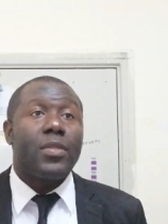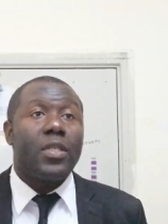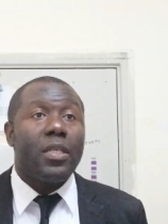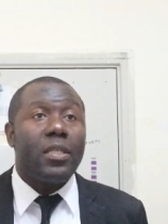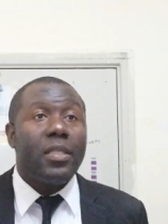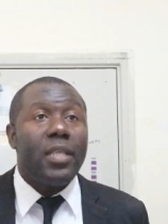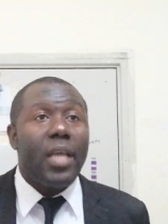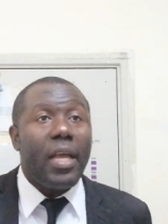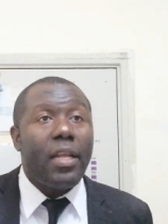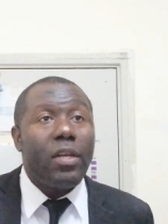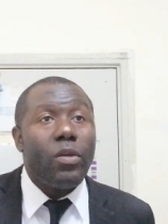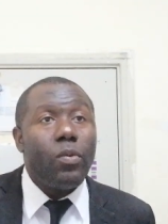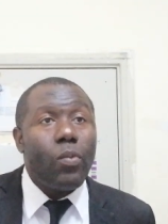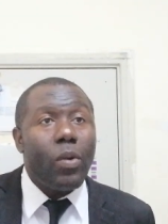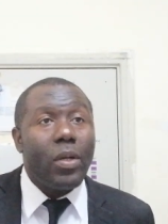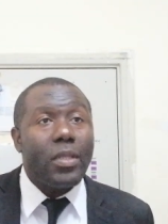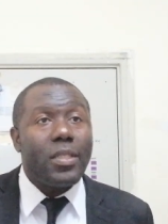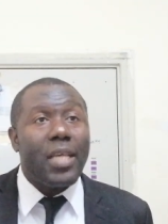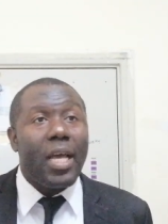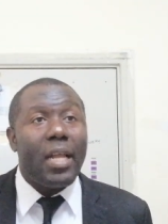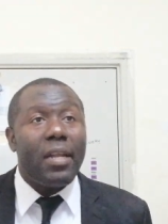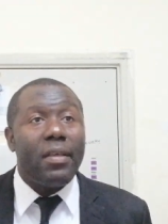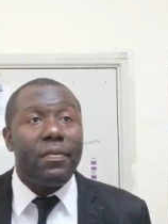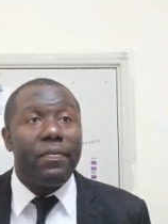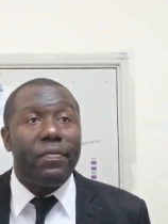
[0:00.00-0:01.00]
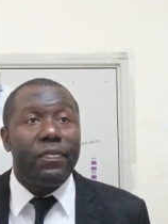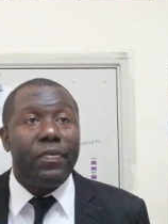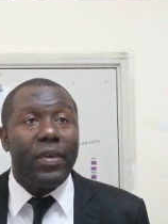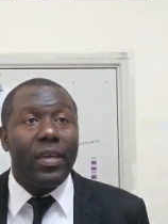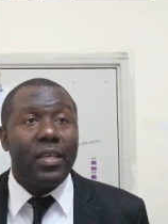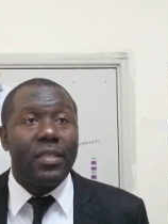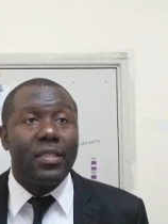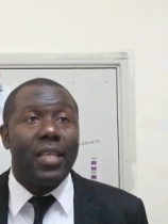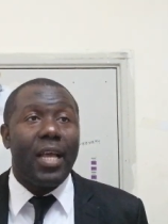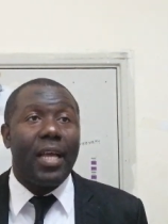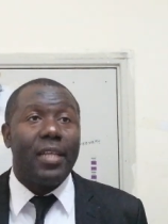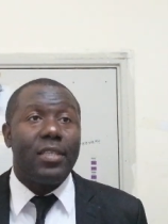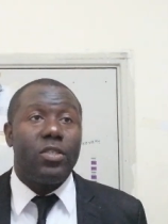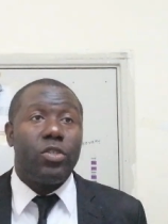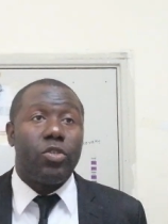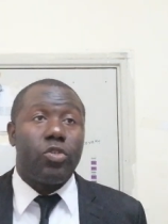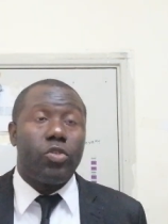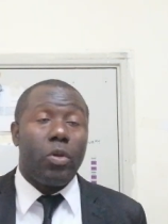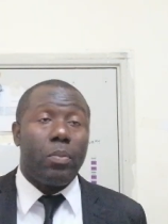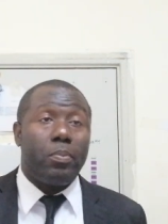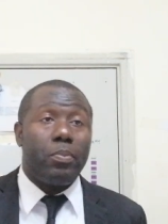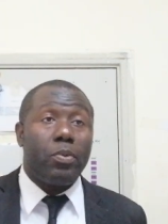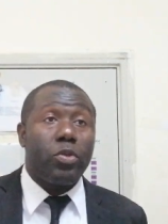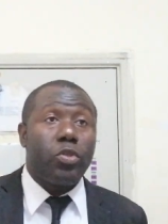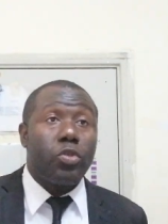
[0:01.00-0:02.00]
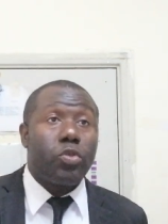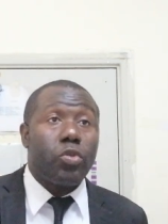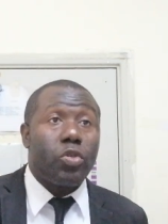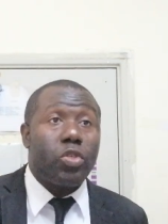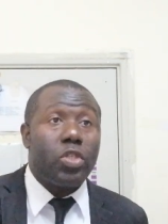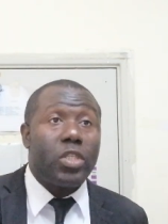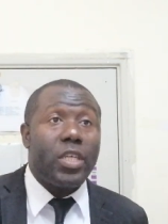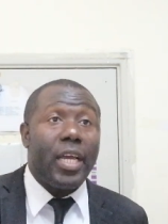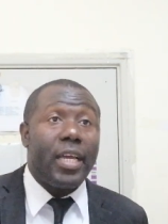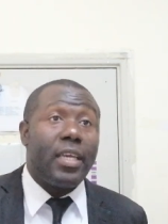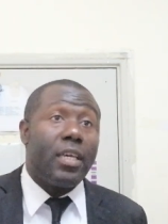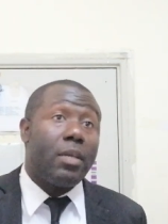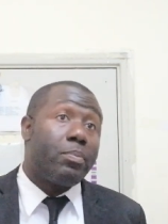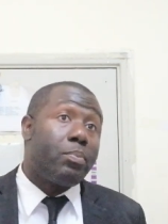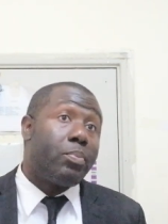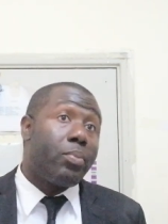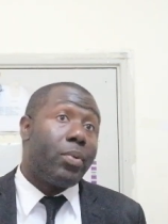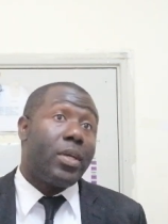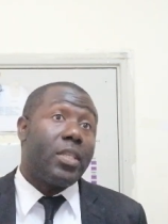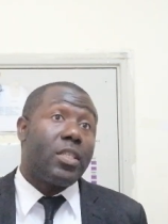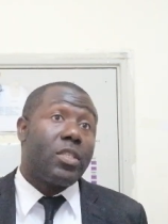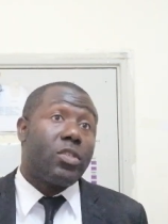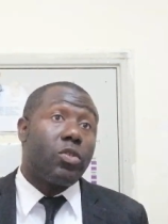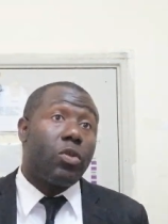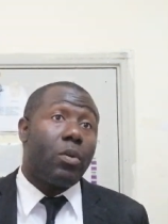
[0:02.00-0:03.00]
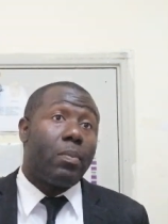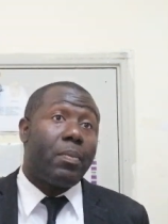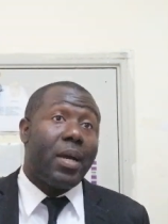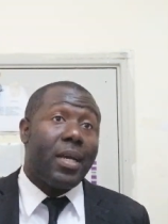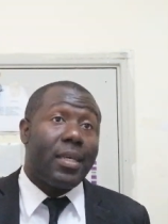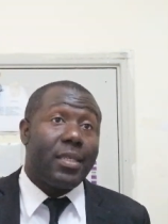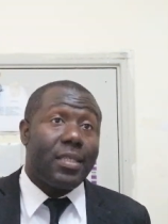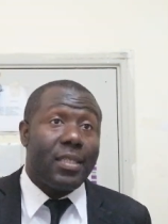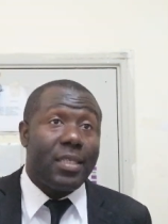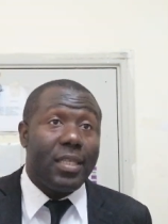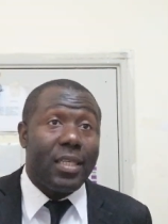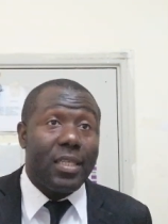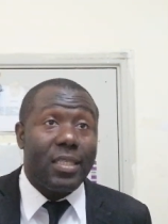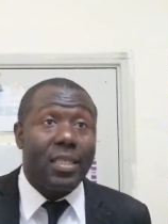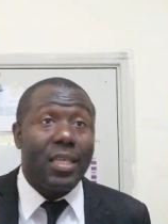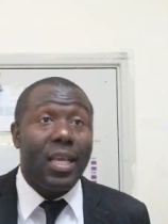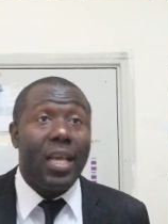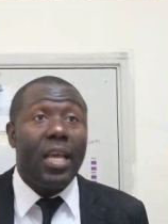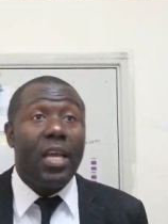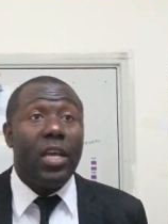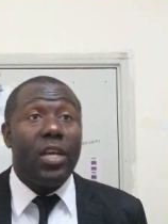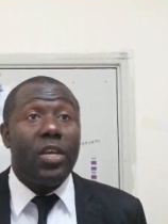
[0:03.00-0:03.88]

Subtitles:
Then what are the things that you're supposed to check in point number six?